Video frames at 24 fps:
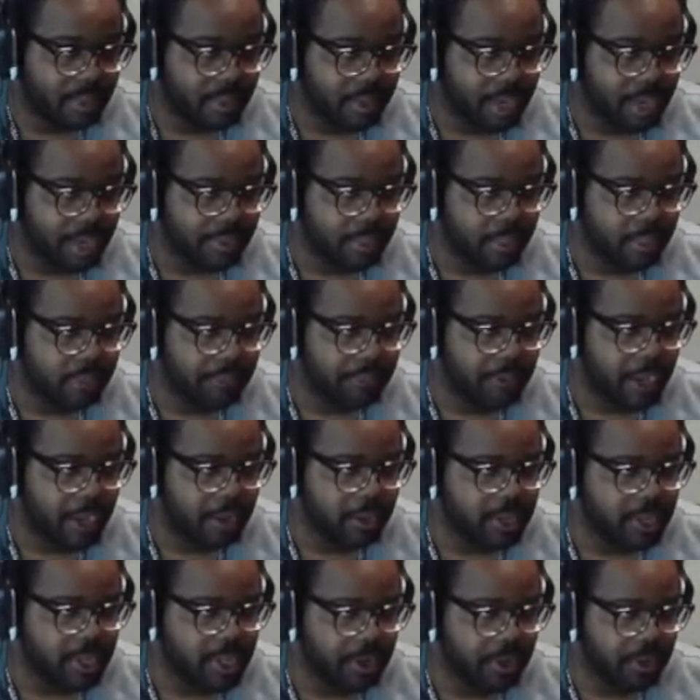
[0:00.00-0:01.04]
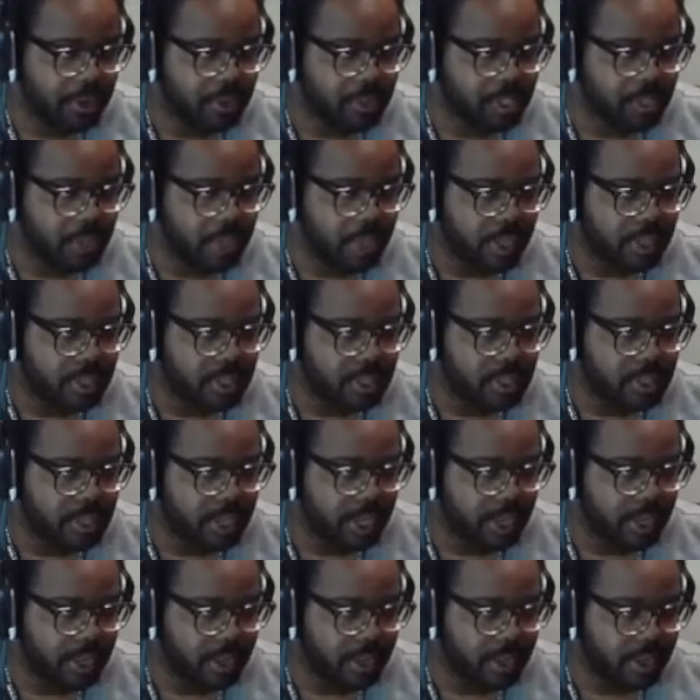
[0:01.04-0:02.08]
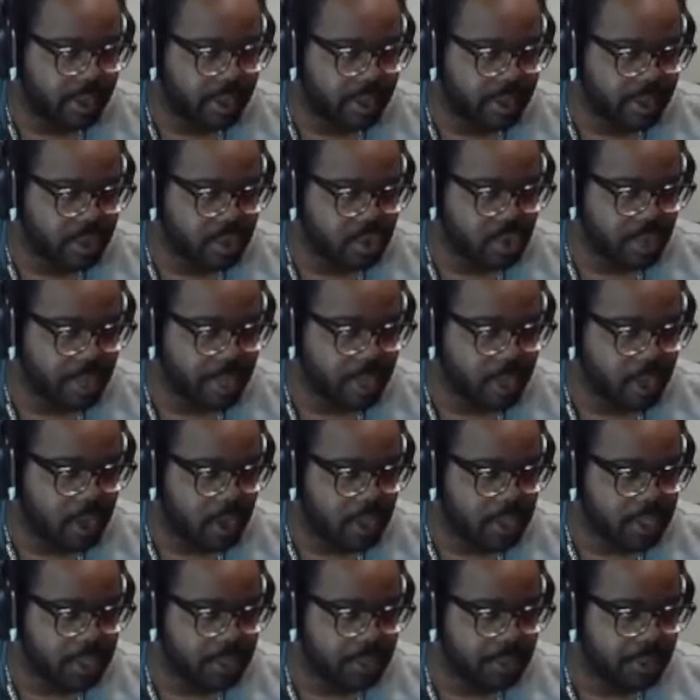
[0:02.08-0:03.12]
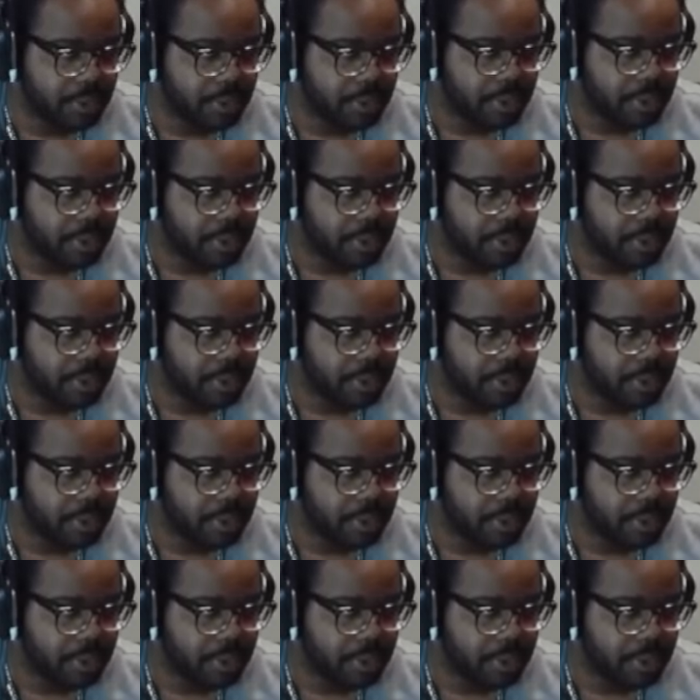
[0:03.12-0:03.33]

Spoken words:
And I think the final cycle as well, it's like extremely long too.